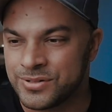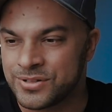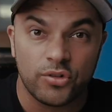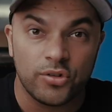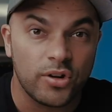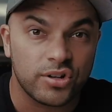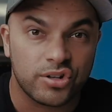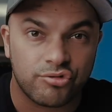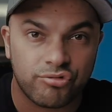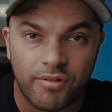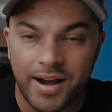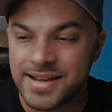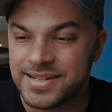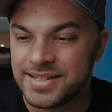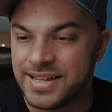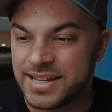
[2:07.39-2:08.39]
So not a
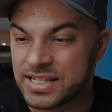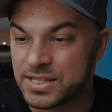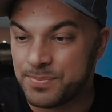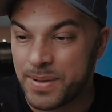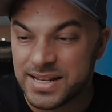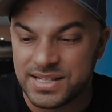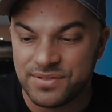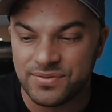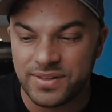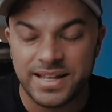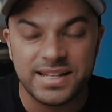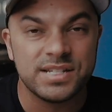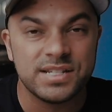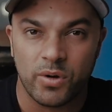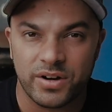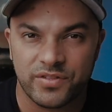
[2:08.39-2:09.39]
crazy expensive
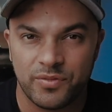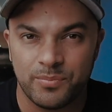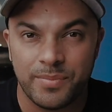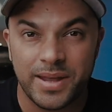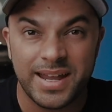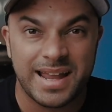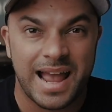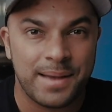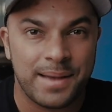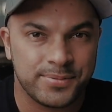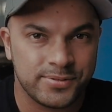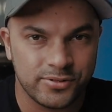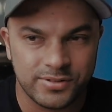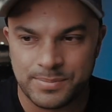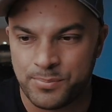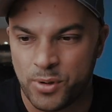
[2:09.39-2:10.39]
lens. Worked for me
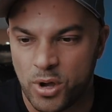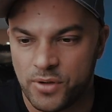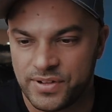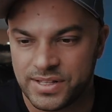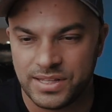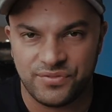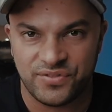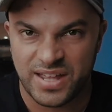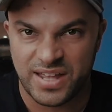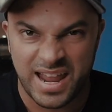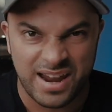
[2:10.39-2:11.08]
absolutely perfectly for